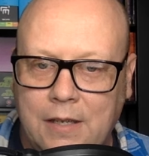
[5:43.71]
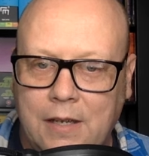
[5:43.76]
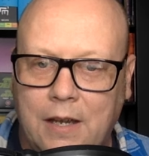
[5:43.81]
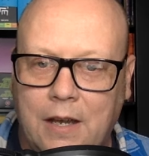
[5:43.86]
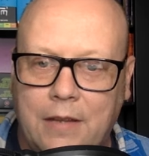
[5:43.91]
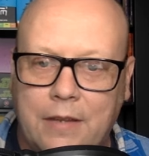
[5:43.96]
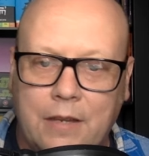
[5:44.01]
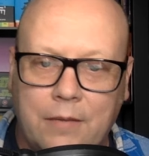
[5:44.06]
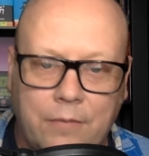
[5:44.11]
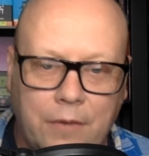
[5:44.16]

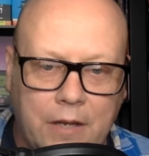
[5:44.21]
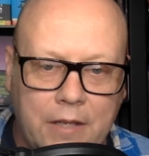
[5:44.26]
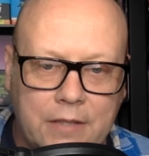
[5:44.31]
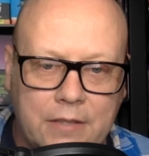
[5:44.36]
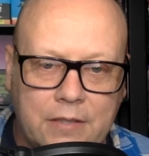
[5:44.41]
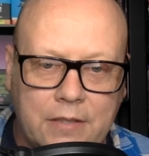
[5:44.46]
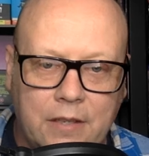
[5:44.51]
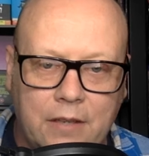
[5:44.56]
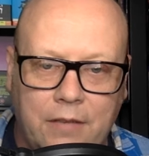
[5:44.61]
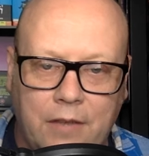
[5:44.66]
On the
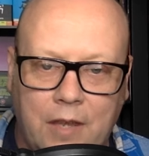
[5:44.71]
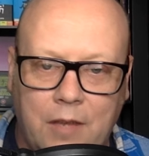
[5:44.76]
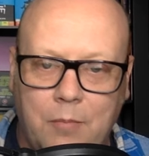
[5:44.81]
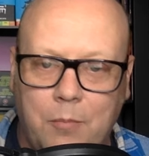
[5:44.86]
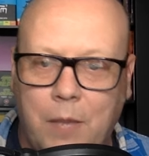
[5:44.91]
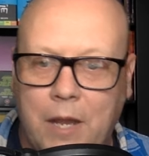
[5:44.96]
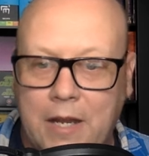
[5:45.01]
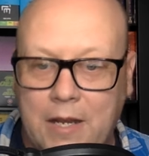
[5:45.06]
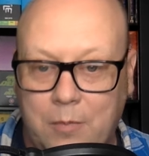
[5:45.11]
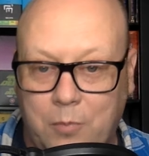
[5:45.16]
advice of a
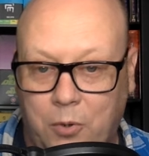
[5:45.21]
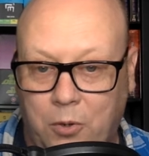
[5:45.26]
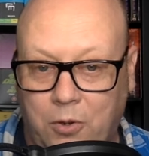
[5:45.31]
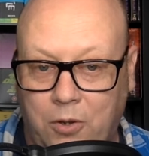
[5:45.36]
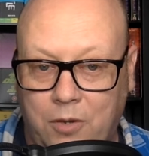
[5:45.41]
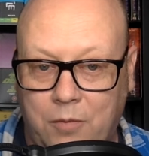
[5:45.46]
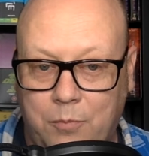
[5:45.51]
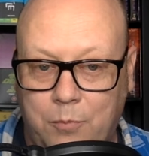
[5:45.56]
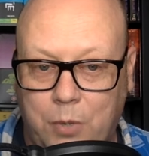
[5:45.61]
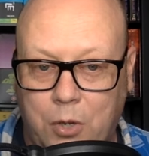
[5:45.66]
mina
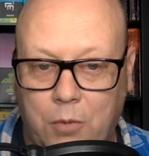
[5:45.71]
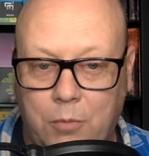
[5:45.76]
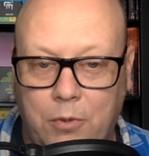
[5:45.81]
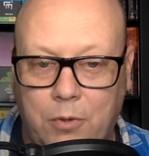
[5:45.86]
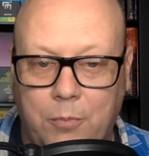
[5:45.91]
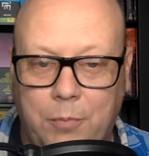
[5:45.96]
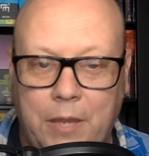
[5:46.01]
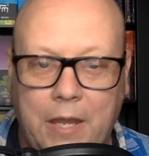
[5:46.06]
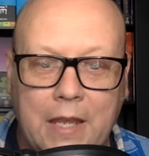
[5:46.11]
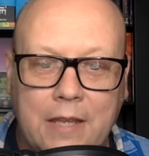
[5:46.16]
bird,
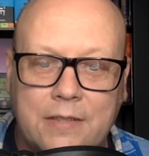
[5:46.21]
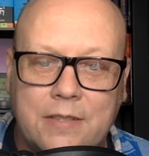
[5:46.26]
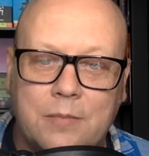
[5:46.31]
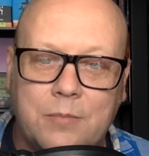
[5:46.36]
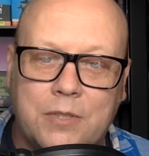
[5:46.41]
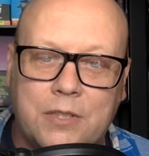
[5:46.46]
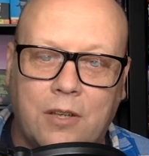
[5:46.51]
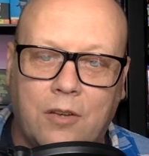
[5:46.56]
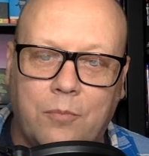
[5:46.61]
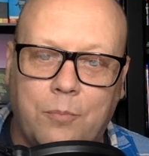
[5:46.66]
Bobo paints
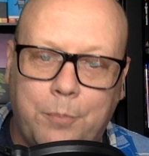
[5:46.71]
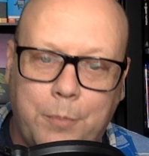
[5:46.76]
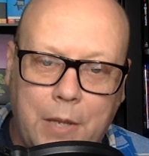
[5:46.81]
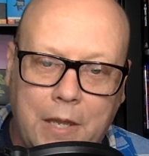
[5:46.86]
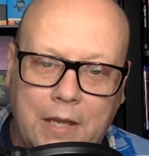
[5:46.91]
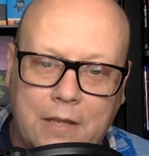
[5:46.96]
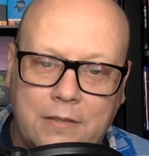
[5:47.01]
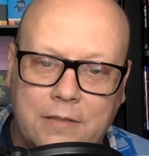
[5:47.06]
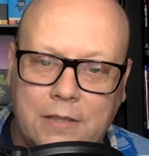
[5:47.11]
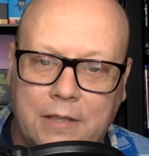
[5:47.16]
himself
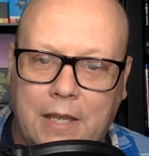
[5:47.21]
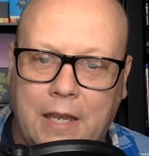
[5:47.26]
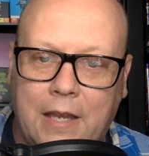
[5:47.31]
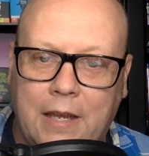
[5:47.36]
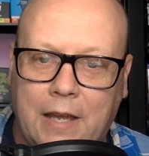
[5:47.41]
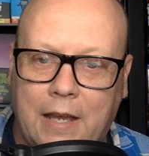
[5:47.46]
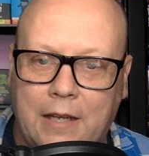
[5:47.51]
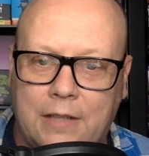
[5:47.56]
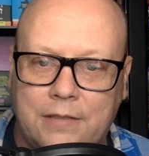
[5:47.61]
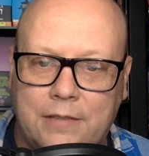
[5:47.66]
pink to
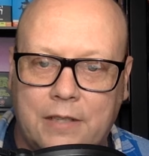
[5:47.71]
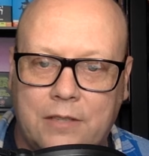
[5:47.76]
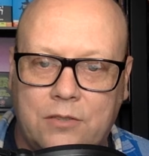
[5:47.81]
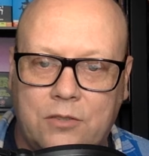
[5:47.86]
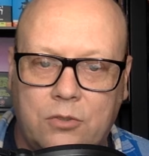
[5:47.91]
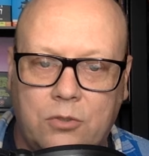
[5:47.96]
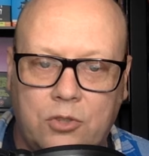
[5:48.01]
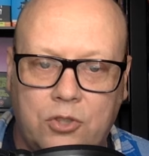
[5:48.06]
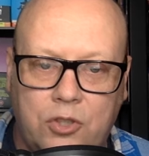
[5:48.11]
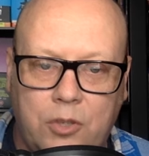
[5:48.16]
gain access
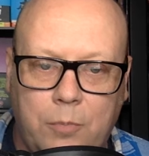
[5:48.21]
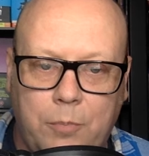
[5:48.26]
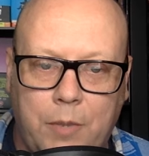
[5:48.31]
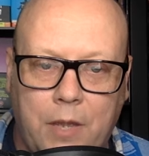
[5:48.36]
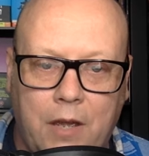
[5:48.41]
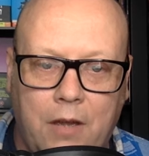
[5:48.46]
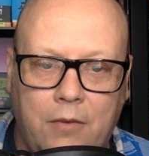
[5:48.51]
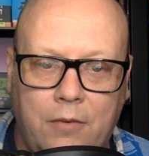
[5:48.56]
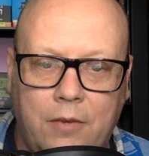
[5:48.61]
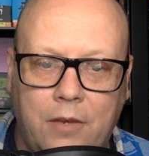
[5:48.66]
to a ship
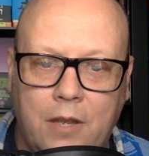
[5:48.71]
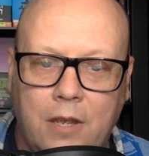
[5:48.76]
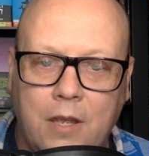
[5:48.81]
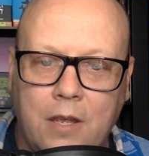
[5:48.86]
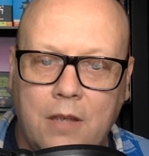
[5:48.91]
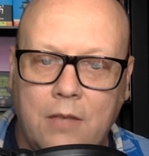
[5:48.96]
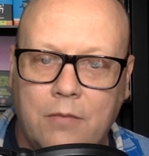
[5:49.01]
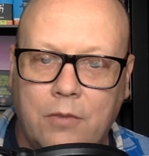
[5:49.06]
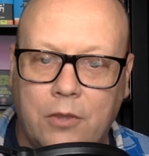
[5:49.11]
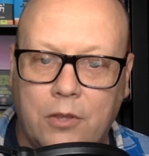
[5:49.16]
bound
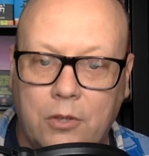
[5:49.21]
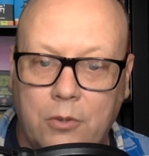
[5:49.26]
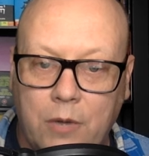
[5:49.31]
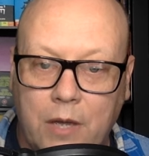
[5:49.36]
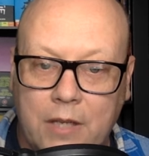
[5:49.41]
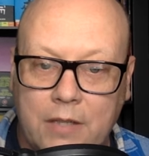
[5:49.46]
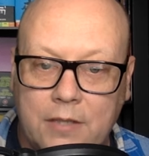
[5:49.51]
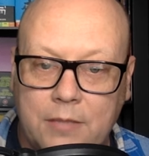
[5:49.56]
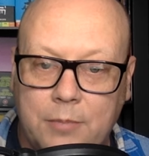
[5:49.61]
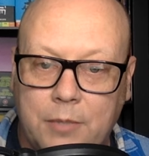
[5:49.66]
for the
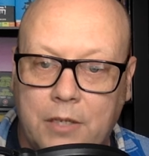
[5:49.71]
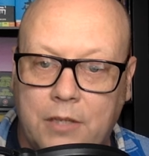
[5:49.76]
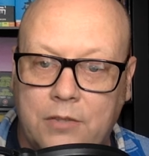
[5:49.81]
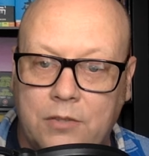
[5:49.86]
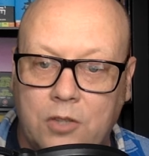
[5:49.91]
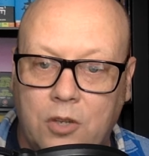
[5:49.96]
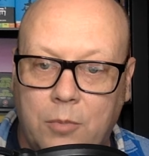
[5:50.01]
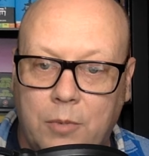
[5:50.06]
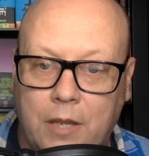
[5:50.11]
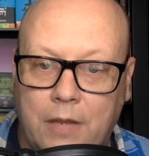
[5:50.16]
U.S. because
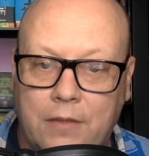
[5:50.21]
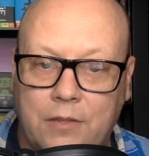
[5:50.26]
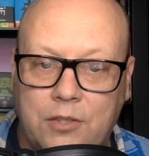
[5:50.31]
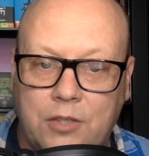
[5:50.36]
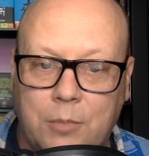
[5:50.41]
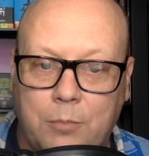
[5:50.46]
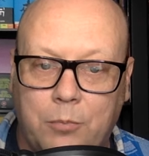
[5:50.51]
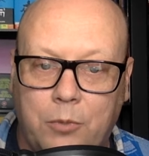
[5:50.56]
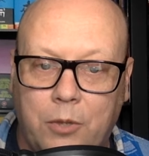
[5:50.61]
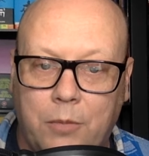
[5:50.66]
nobody on the
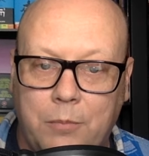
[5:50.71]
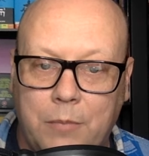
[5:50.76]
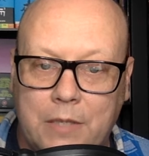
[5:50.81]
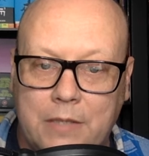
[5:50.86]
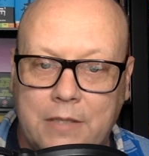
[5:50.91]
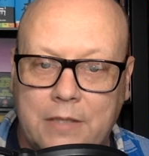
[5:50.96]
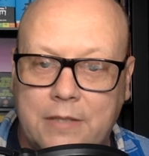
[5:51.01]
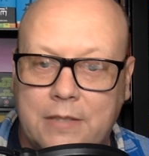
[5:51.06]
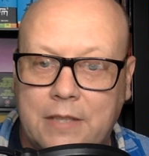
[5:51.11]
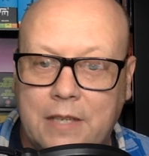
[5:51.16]
ship will admit
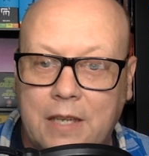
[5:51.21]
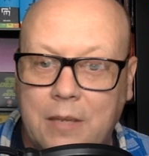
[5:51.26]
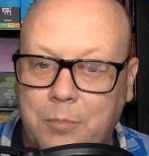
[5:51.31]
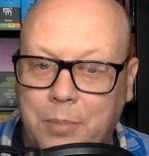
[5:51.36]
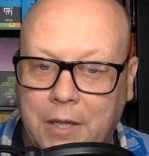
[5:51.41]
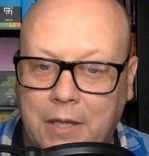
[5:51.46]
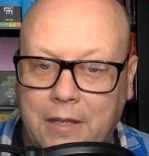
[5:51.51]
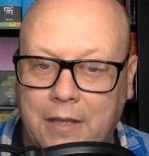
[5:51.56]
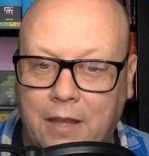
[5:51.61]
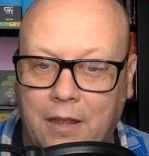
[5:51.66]
to seeing
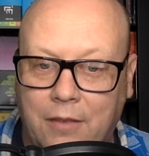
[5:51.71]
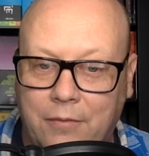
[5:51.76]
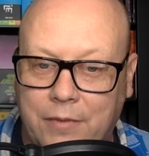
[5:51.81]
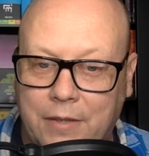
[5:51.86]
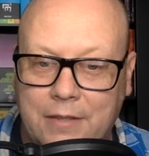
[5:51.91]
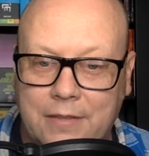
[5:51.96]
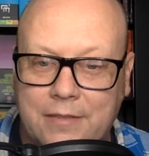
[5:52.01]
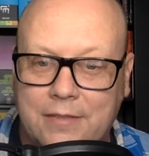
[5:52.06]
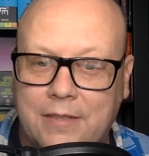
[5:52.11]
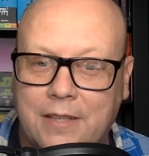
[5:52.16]
pink
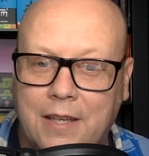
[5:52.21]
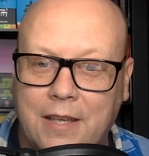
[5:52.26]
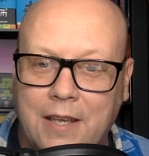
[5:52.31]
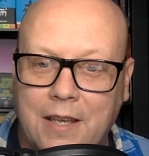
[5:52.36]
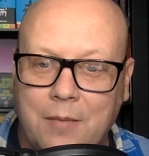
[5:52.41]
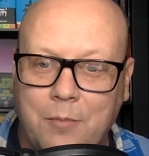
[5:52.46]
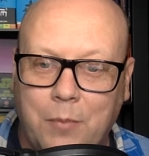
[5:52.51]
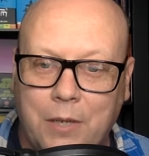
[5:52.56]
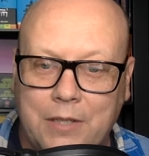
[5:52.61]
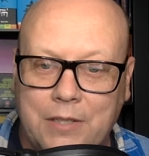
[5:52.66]
elephants,
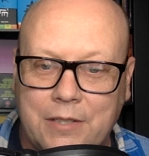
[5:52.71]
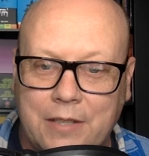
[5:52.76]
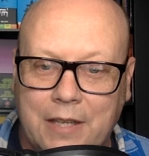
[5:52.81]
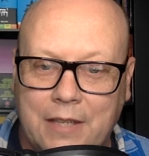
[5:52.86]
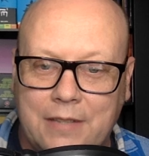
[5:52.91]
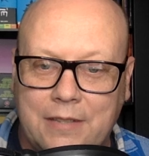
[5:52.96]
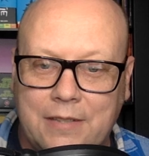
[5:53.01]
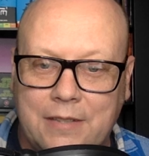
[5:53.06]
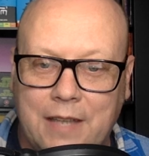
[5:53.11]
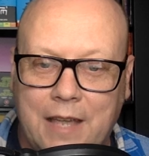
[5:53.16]
much
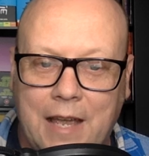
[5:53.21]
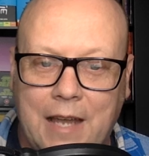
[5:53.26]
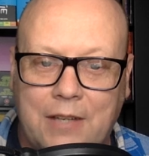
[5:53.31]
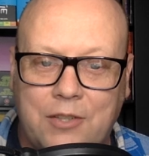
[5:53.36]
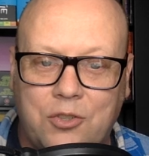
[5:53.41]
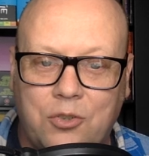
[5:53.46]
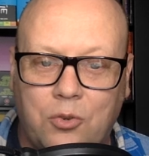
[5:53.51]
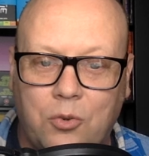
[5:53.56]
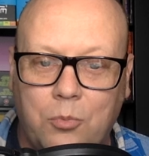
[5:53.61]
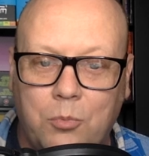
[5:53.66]
less
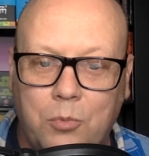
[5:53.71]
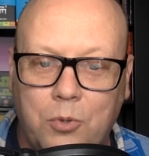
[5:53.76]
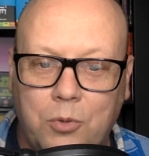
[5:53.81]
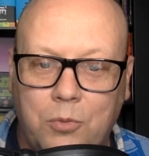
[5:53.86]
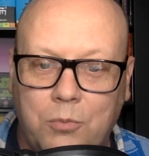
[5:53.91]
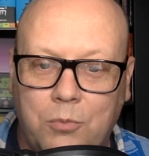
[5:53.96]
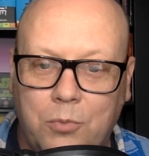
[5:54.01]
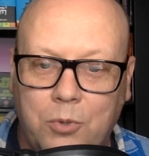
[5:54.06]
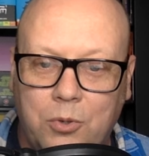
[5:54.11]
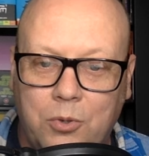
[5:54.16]
act to
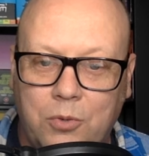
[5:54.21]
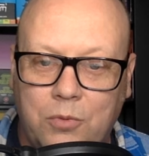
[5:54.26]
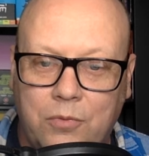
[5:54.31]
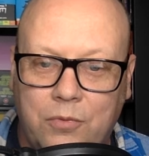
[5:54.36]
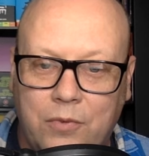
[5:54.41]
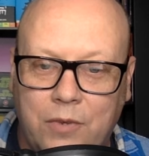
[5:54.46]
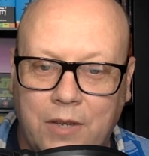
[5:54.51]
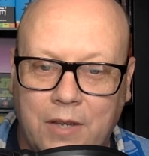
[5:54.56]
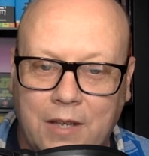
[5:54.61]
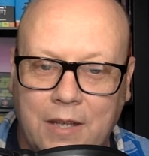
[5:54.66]

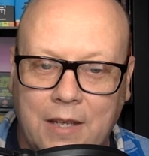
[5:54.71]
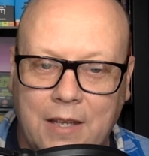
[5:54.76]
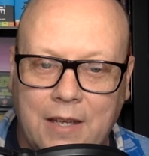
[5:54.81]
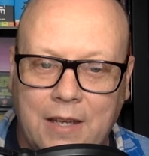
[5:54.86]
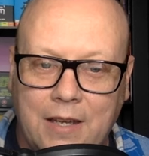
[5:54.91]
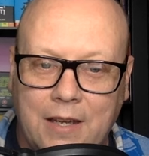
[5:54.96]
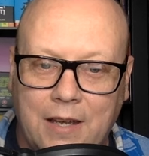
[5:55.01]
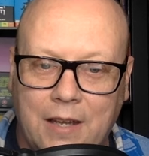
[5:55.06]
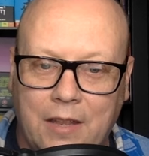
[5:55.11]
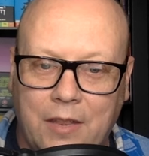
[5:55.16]
remove
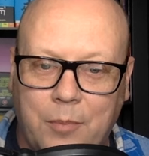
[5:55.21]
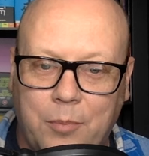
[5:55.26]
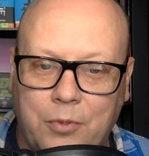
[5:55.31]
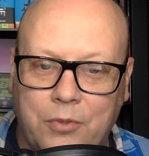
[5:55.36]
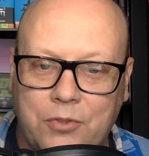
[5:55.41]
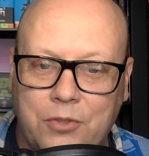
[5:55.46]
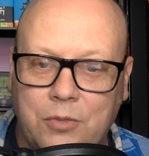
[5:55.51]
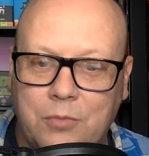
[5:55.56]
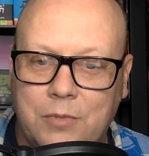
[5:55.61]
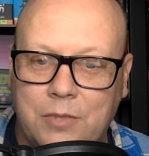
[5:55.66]
the
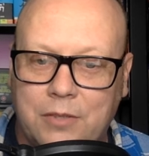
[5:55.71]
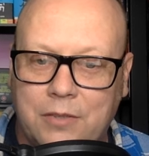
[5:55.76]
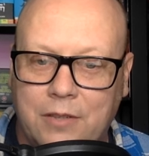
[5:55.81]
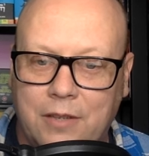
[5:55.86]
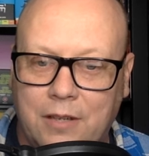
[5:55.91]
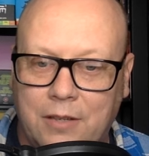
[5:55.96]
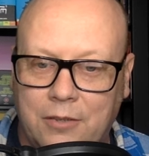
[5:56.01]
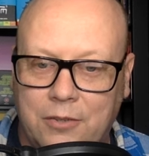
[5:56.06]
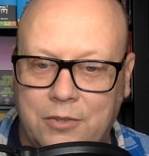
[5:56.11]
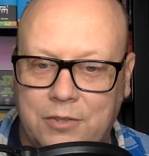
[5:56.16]
presumed
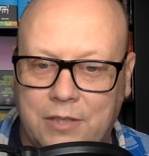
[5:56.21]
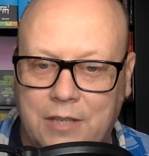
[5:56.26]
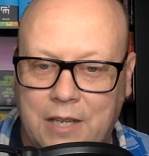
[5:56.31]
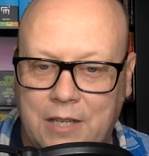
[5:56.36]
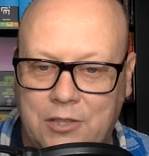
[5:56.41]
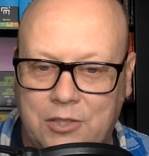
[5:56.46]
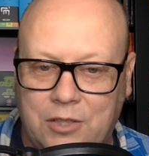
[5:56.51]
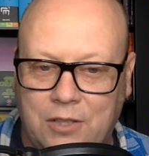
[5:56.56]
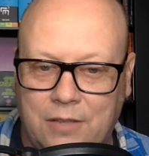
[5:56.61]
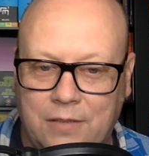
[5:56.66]

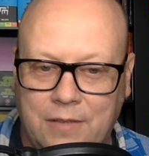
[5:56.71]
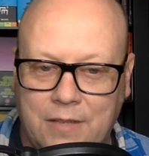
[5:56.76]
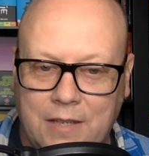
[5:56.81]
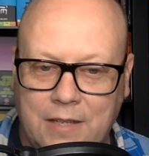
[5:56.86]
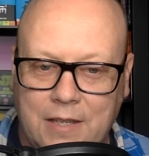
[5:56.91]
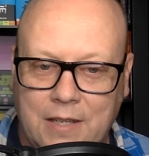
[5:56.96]
hallucination.